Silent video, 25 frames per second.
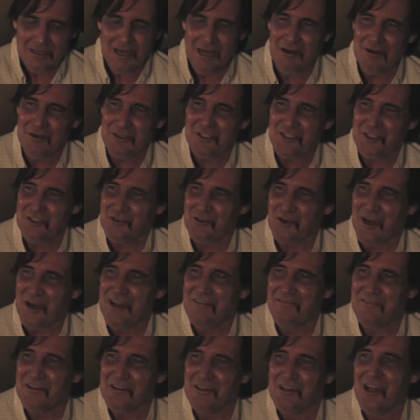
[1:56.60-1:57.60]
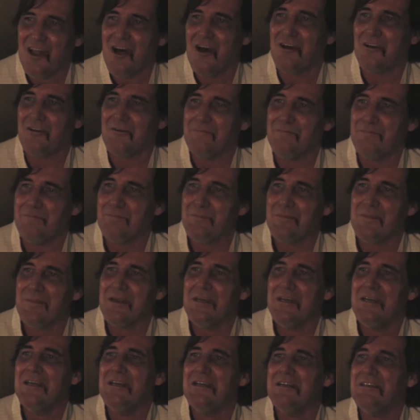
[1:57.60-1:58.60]
I was driving along.
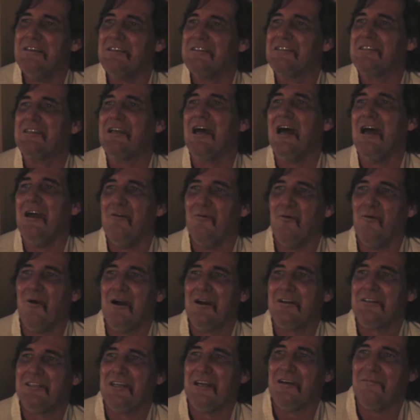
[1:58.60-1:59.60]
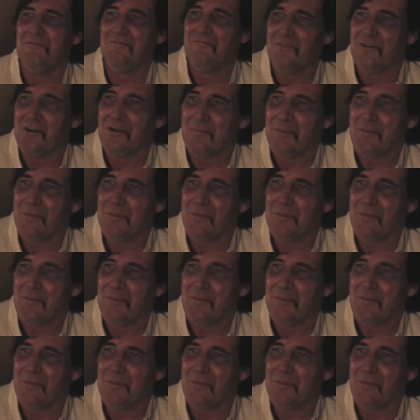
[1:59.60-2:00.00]
This guy walked out in front of